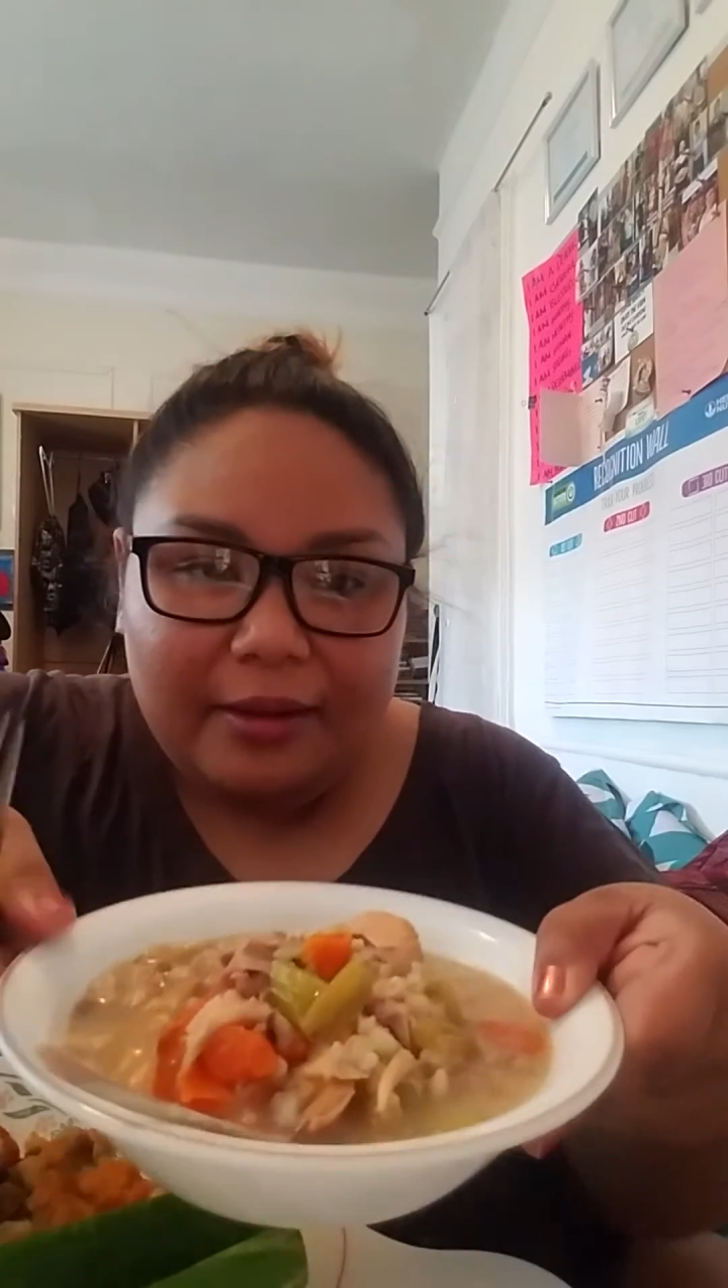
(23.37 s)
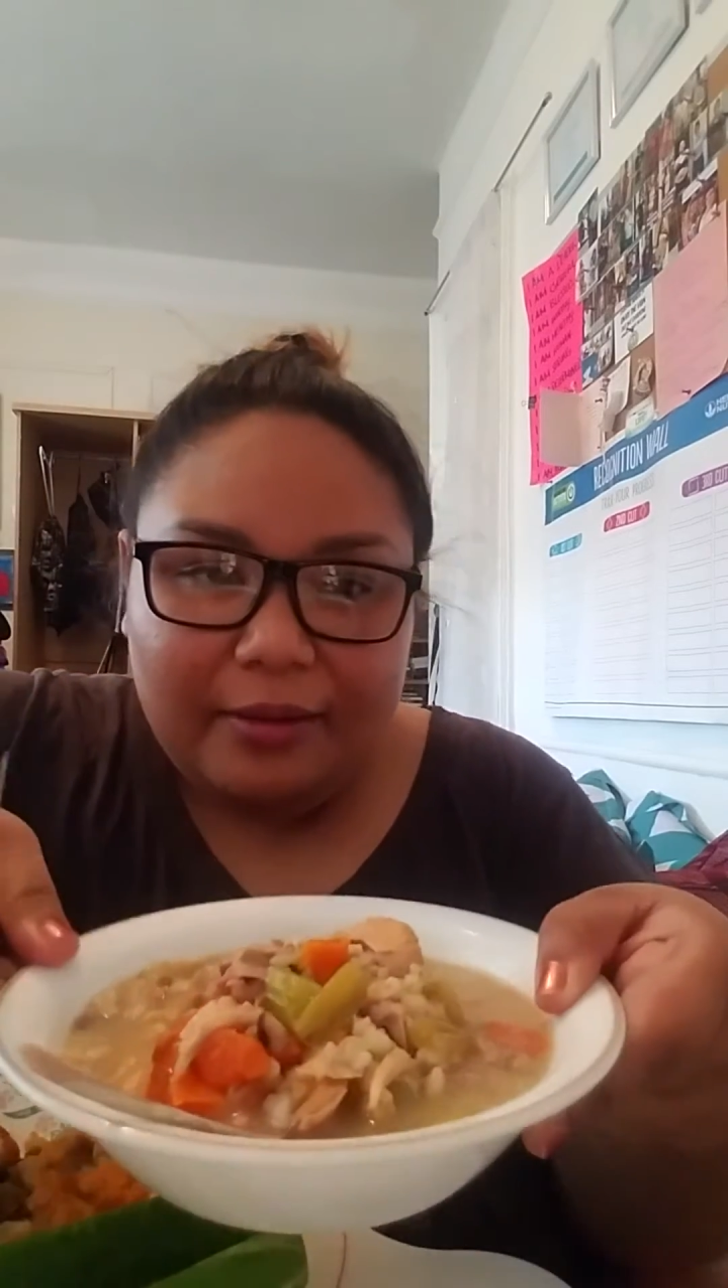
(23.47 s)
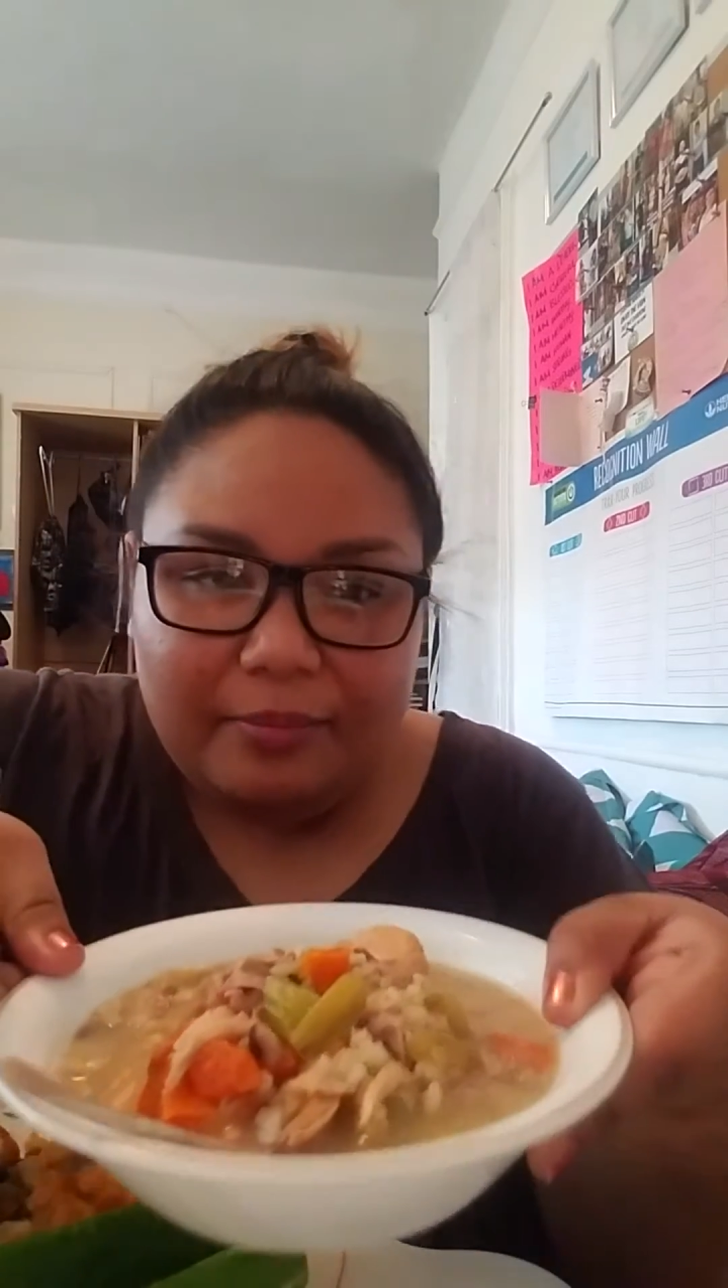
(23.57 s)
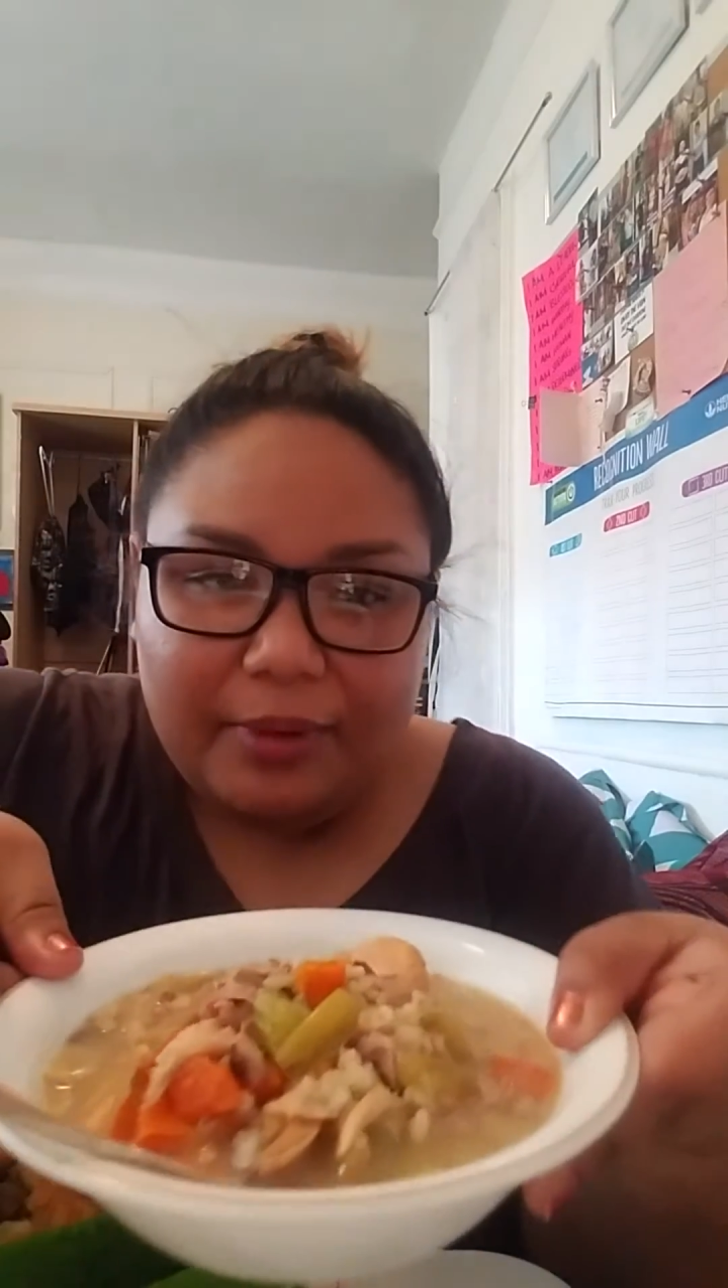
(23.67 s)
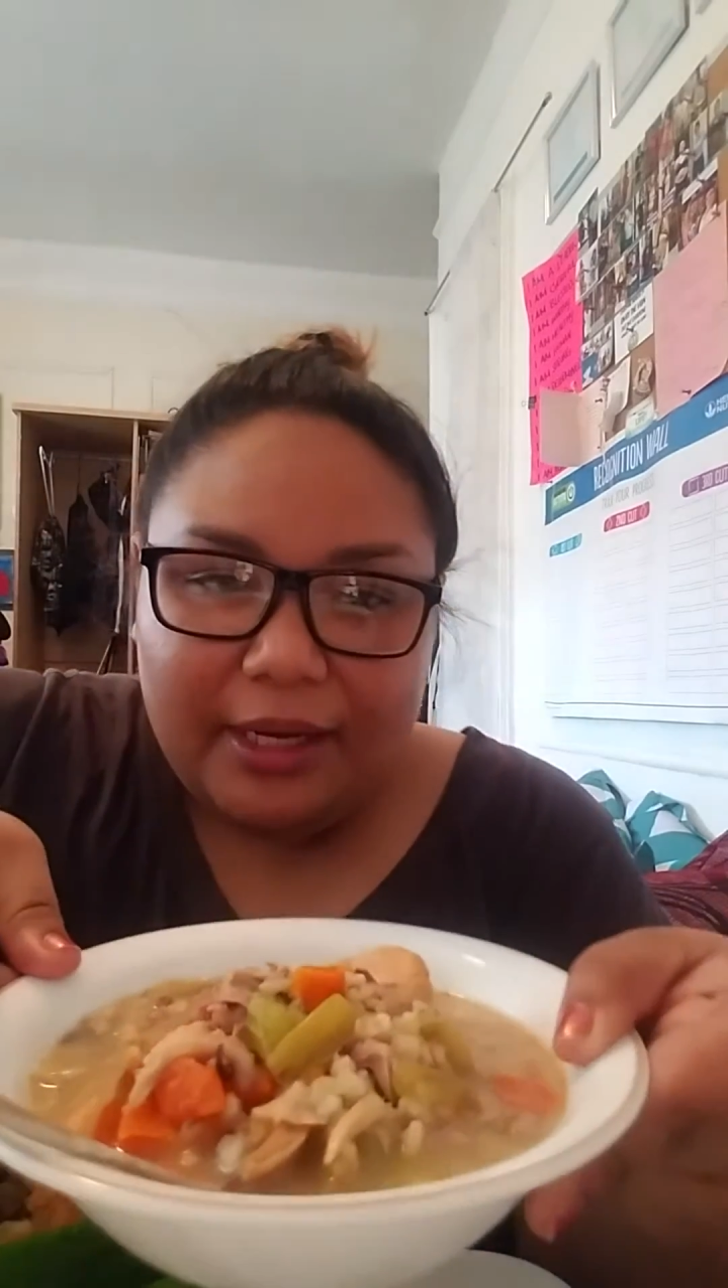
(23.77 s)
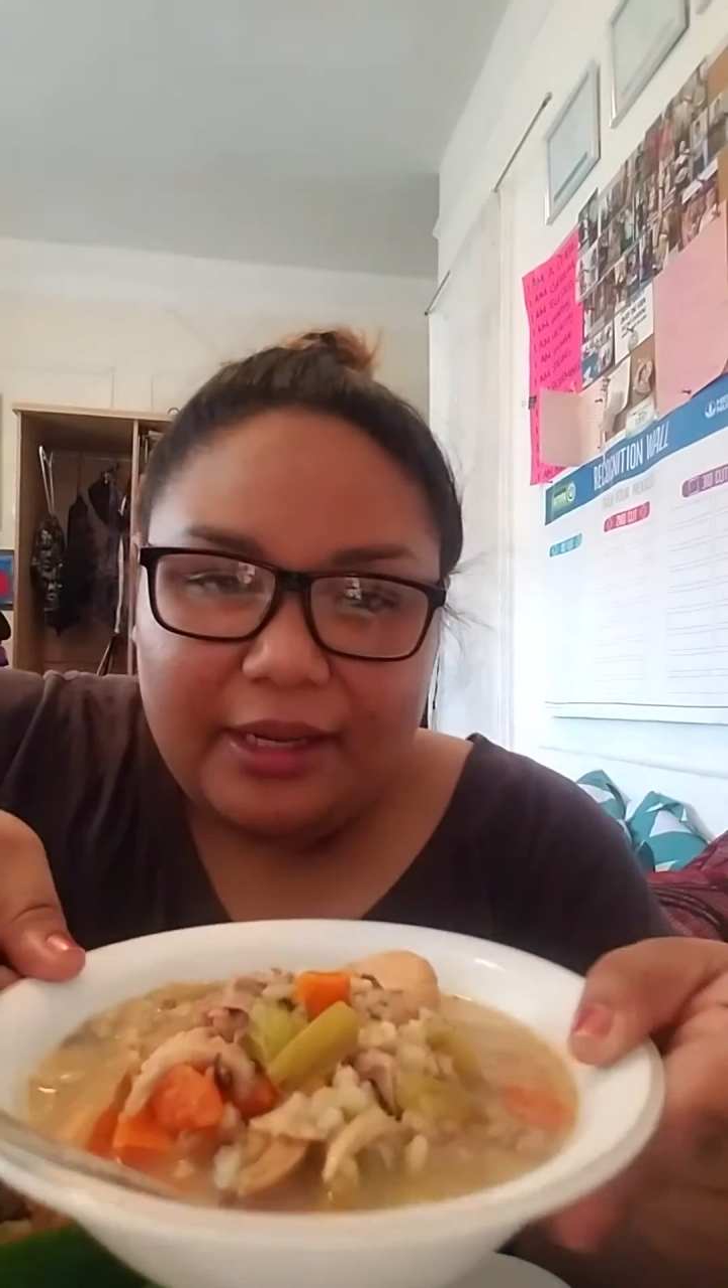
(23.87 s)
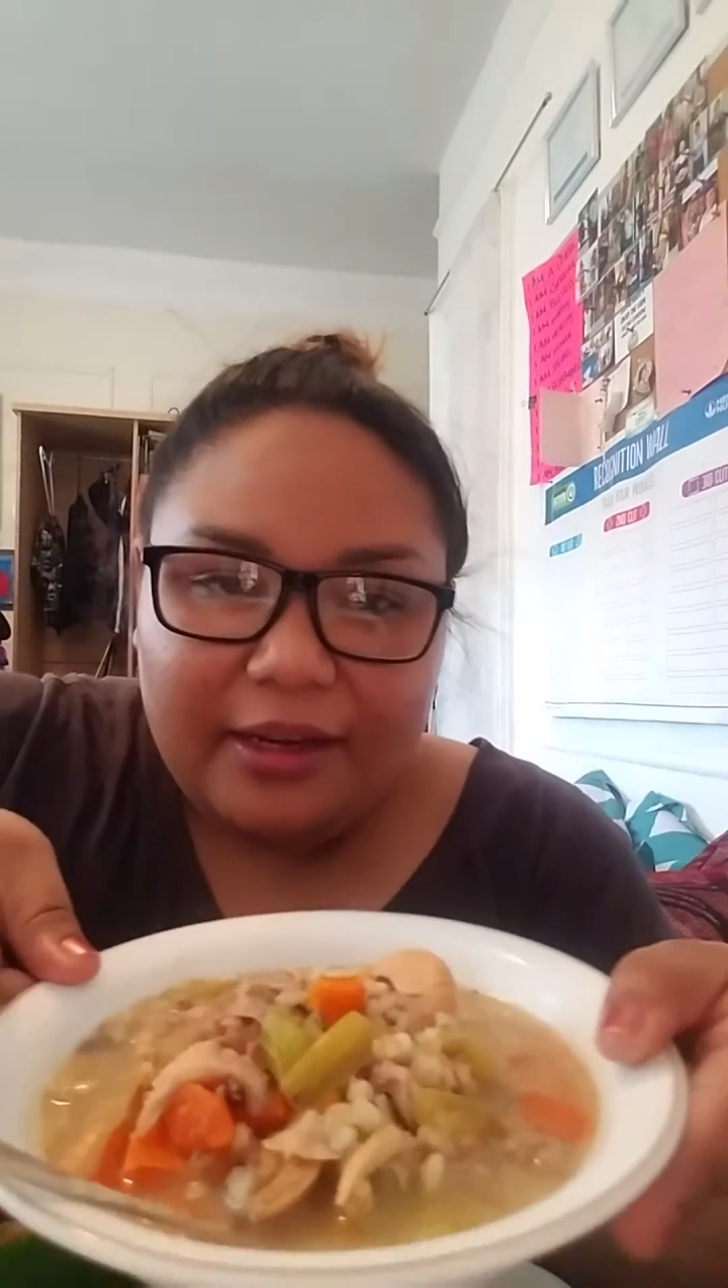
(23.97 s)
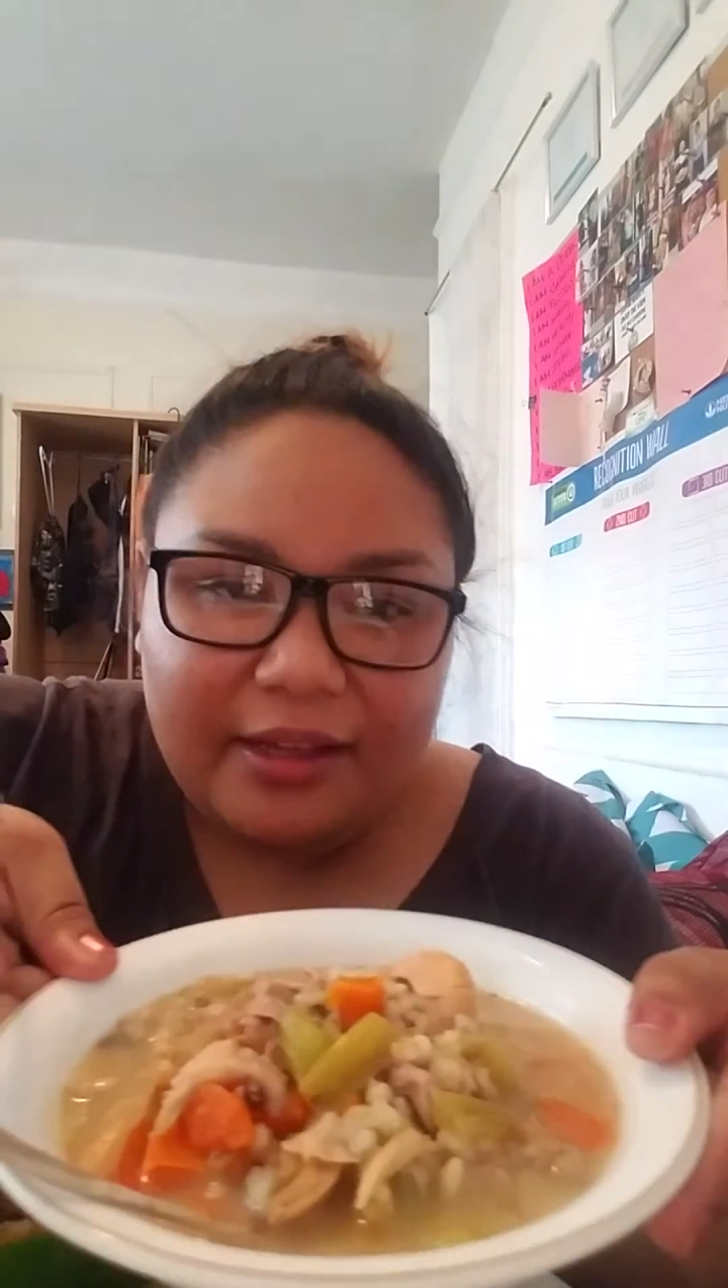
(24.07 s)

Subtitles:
But